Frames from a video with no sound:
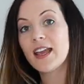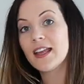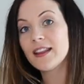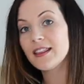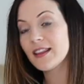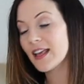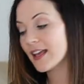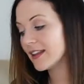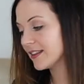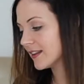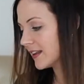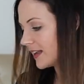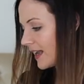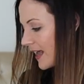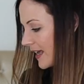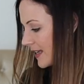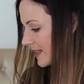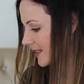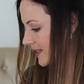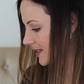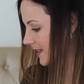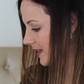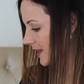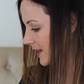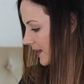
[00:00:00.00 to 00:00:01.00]
And then the
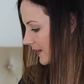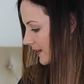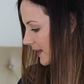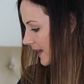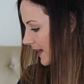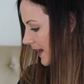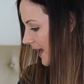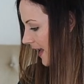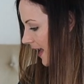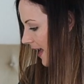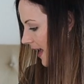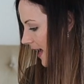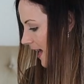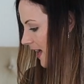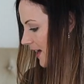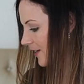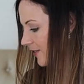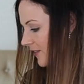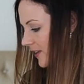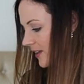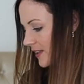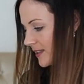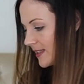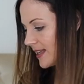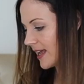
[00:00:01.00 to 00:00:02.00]
last thing that I
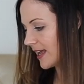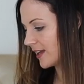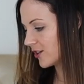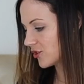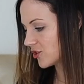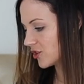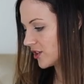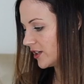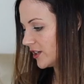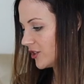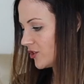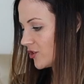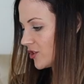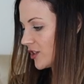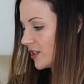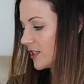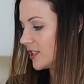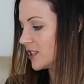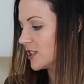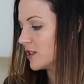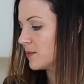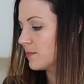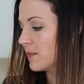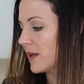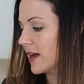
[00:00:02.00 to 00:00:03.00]
have is actually
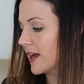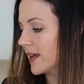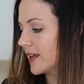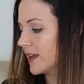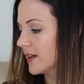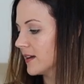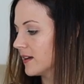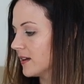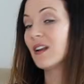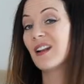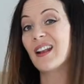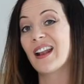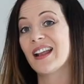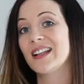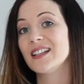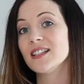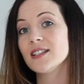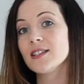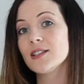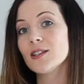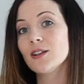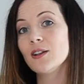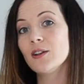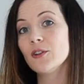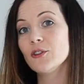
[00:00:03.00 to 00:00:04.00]
just my
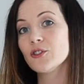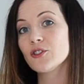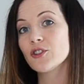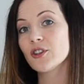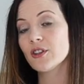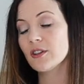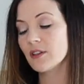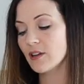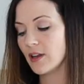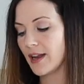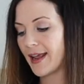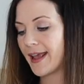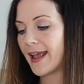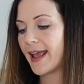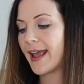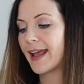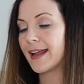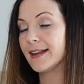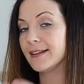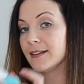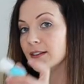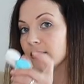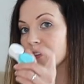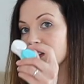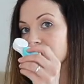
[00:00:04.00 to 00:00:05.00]
lens solution
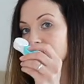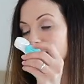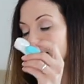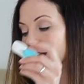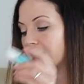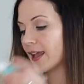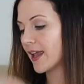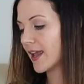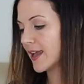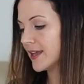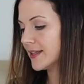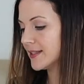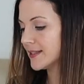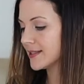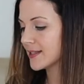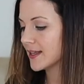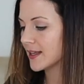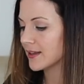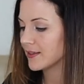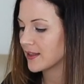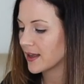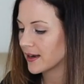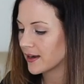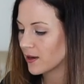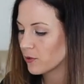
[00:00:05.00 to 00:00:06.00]
and the case.
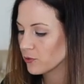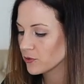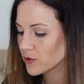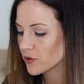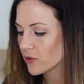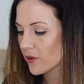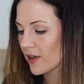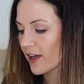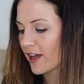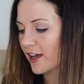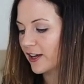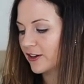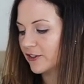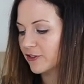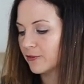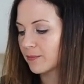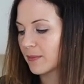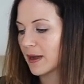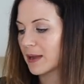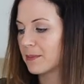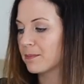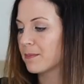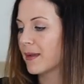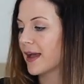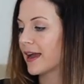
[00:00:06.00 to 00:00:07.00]
And then I also have
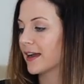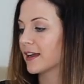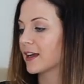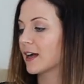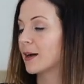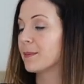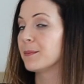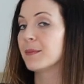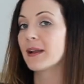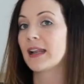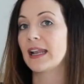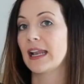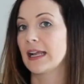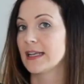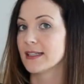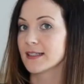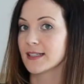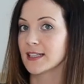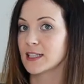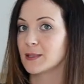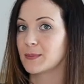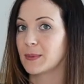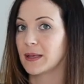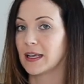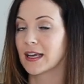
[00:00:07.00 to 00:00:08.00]
my backup
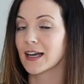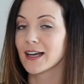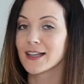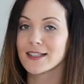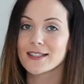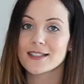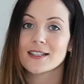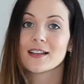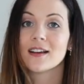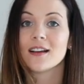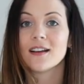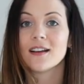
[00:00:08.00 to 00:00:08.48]
lenses because